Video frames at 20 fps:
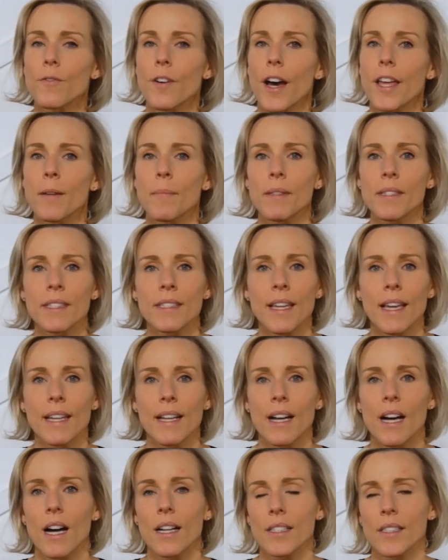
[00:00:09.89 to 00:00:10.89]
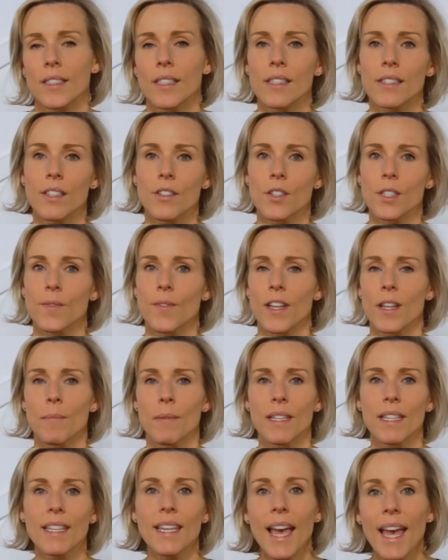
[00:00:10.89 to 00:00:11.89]
vitamins and antioxidants such as
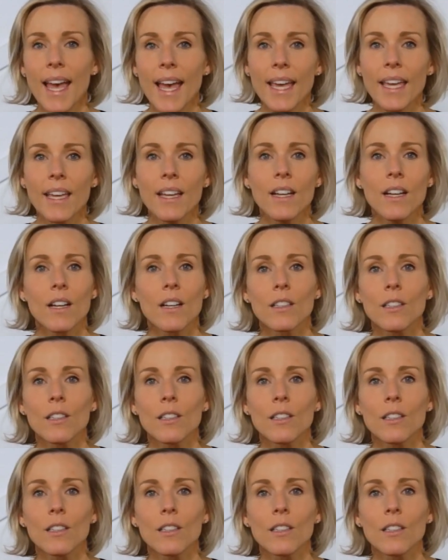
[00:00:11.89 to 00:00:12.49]
vitamin K,